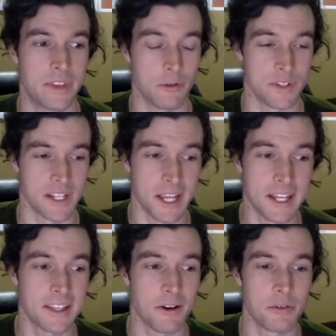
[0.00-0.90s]
there was an
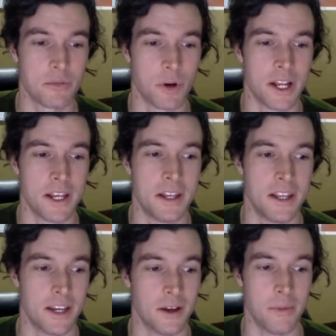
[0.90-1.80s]
8 that was run,
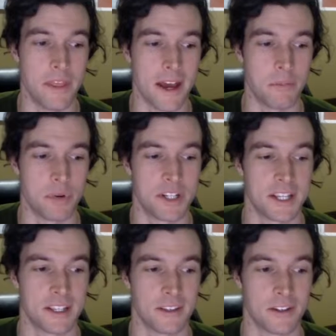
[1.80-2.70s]
and that in
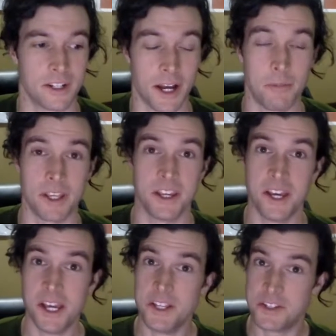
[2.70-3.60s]
particular got me
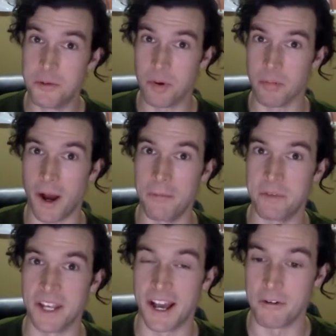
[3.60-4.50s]
super
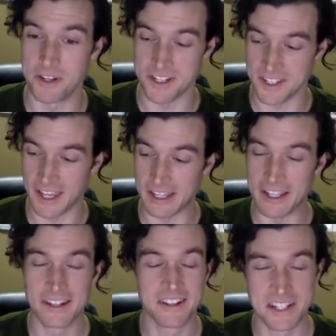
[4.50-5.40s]
pumped, and I was just
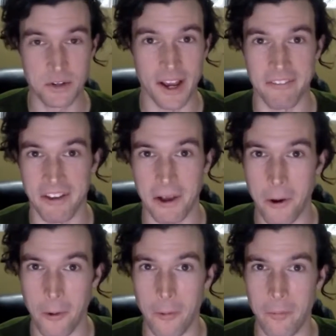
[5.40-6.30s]
like driving
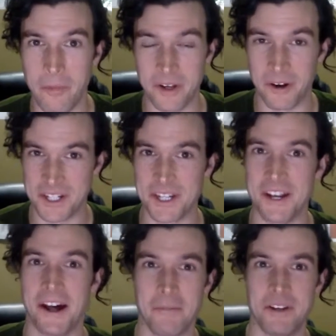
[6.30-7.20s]
home. I should
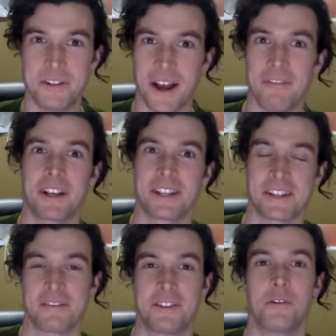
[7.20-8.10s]
not have been driving because
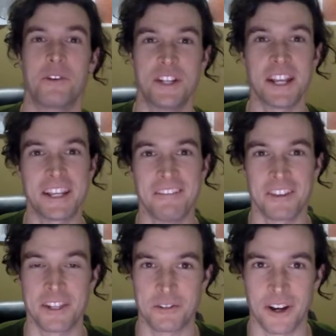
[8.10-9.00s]
I was so shaky
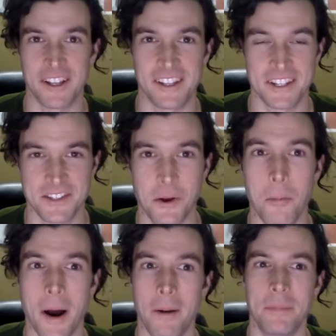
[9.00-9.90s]
with adrenaline and so
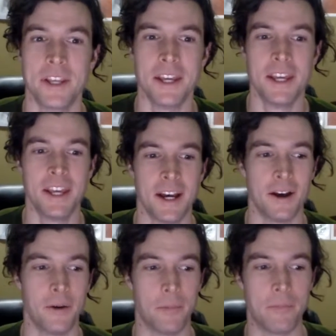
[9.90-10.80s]
pumped
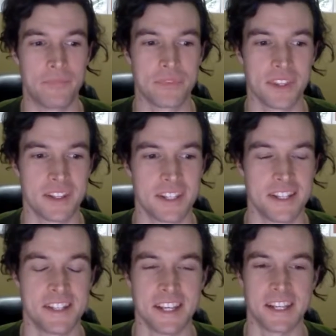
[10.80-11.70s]

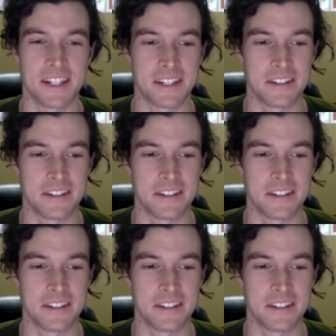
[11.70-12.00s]
to see it